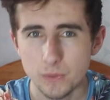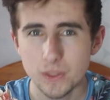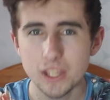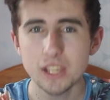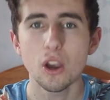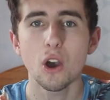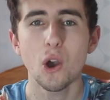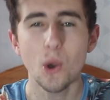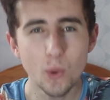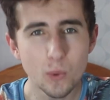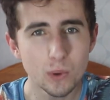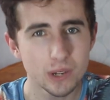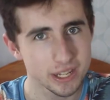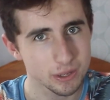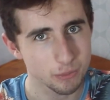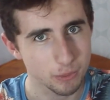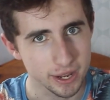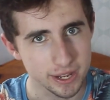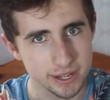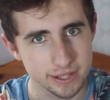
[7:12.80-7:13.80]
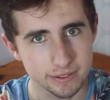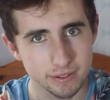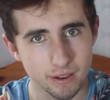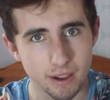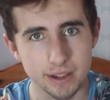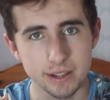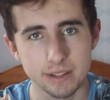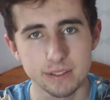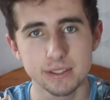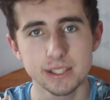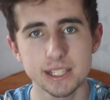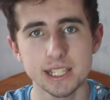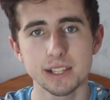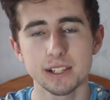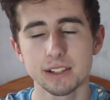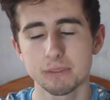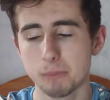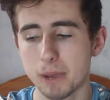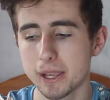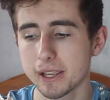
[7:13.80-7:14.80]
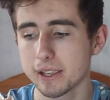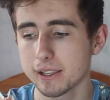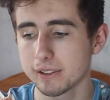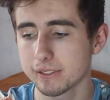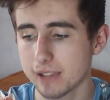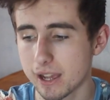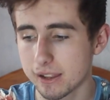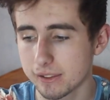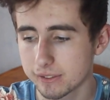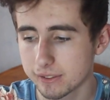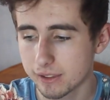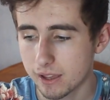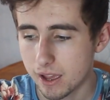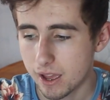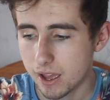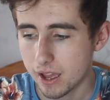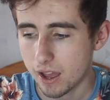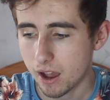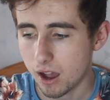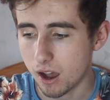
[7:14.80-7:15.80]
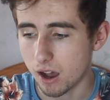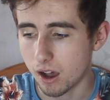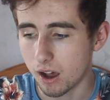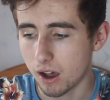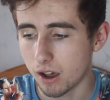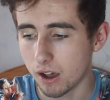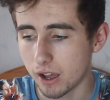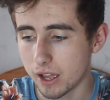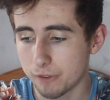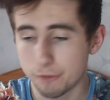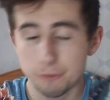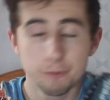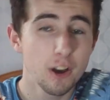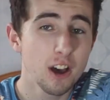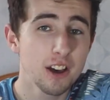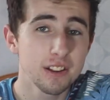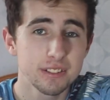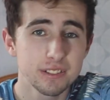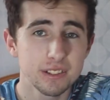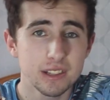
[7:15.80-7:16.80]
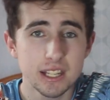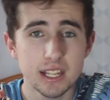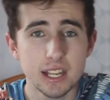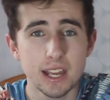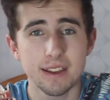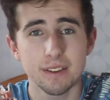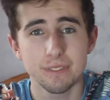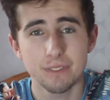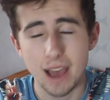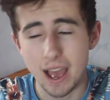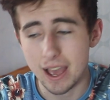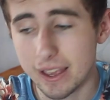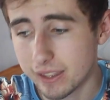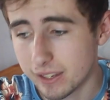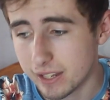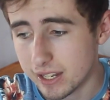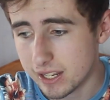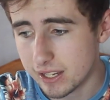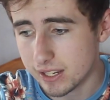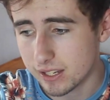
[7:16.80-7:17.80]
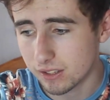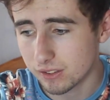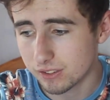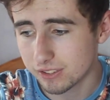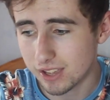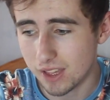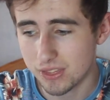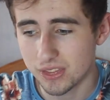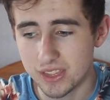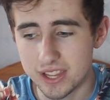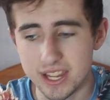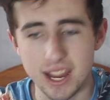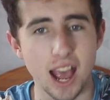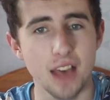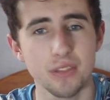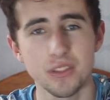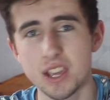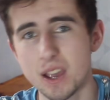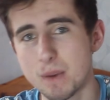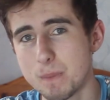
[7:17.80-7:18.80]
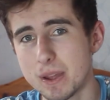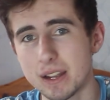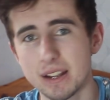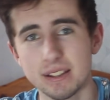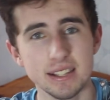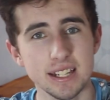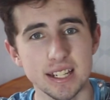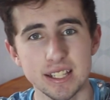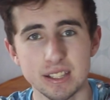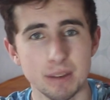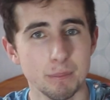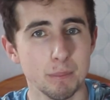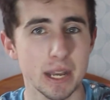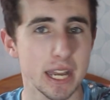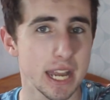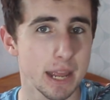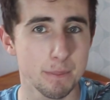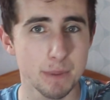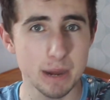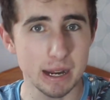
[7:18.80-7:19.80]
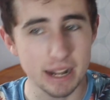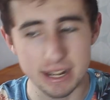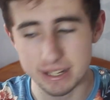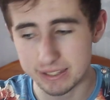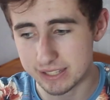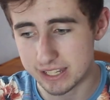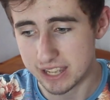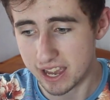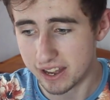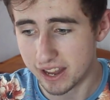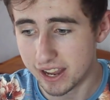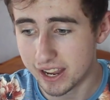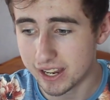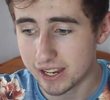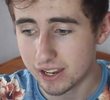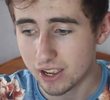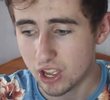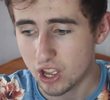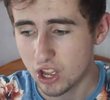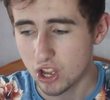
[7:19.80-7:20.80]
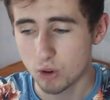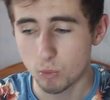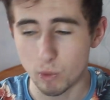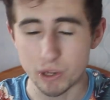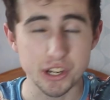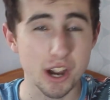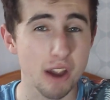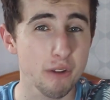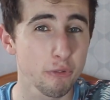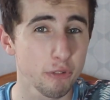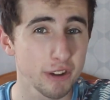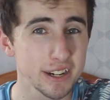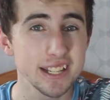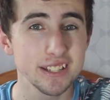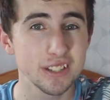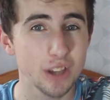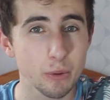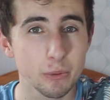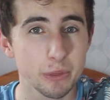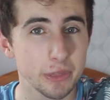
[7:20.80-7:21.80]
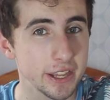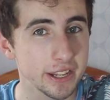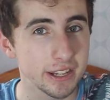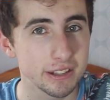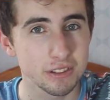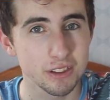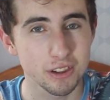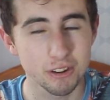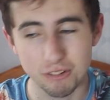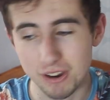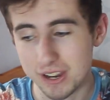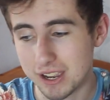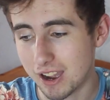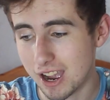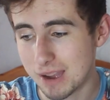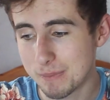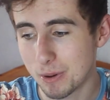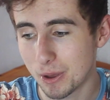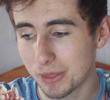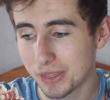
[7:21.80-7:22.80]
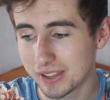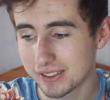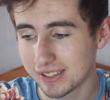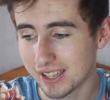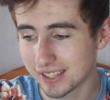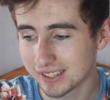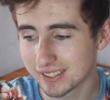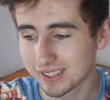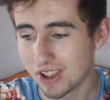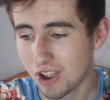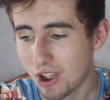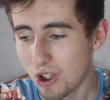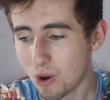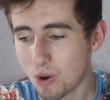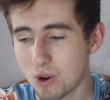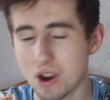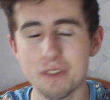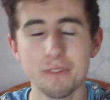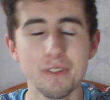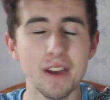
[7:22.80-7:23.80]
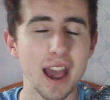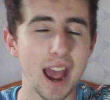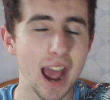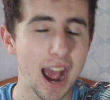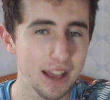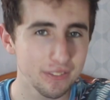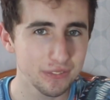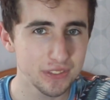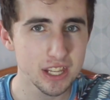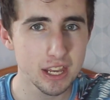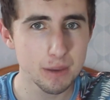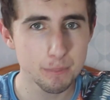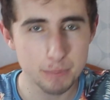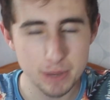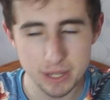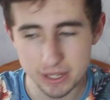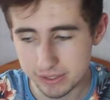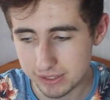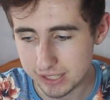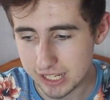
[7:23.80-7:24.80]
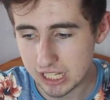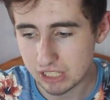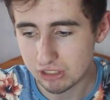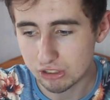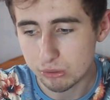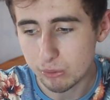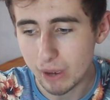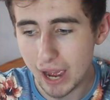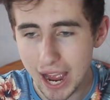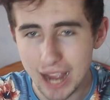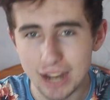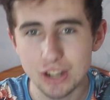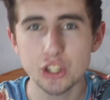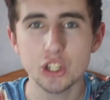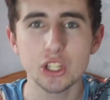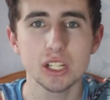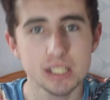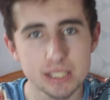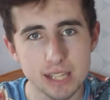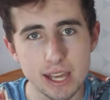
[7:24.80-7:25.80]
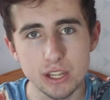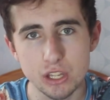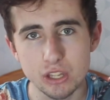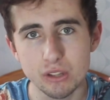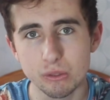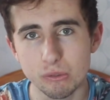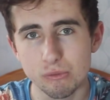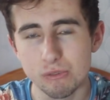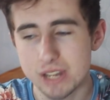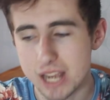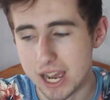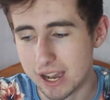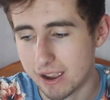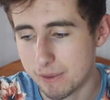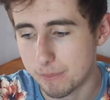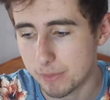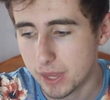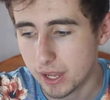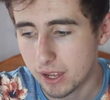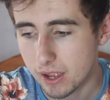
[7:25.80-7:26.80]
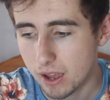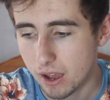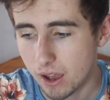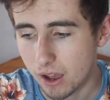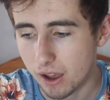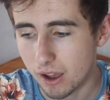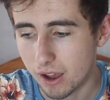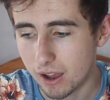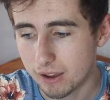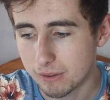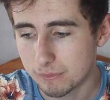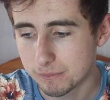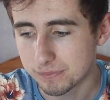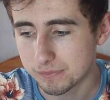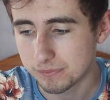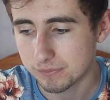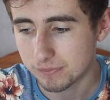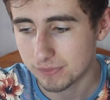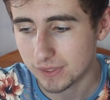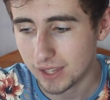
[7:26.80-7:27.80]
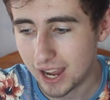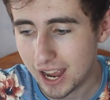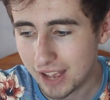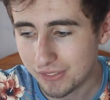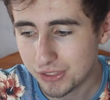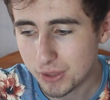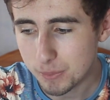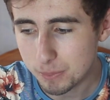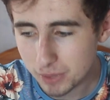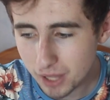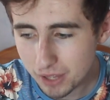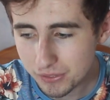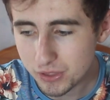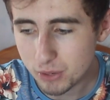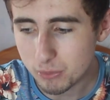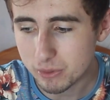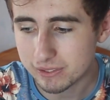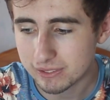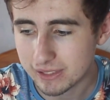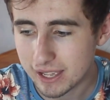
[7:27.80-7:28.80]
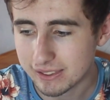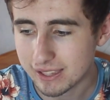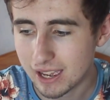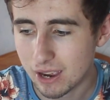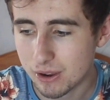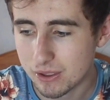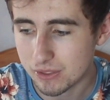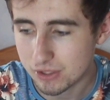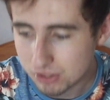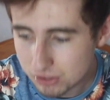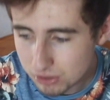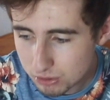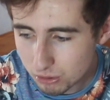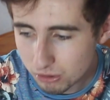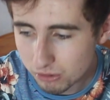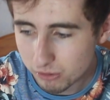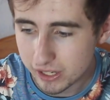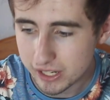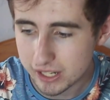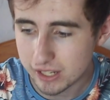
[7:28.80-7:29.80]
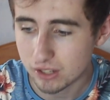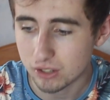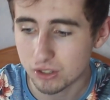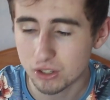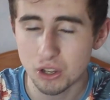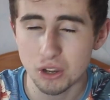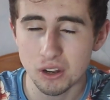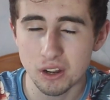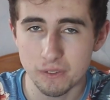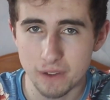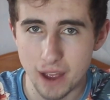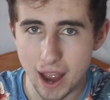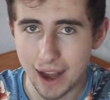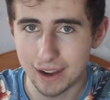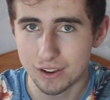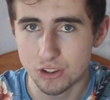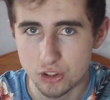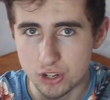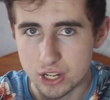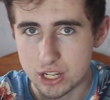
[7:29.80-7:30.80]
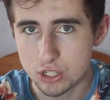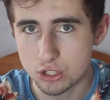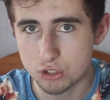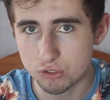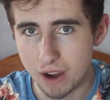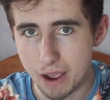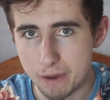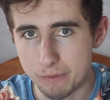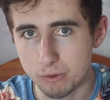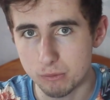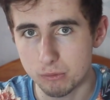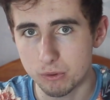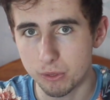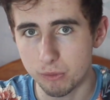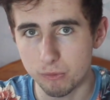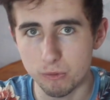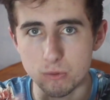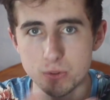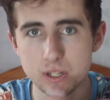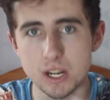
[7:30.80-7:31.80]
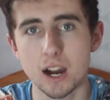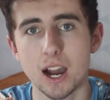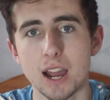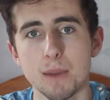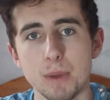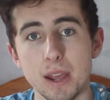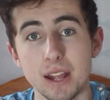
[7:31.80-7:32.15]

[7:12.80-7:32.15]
The only ways I can see this making sense are firstly, if agony suddenly had the ability to manipulate DNA, which I really don't think is a great hypothesis, or if it had the ability to actually take you through time. Um, and the blood that was let out in the story could have actually travelled through time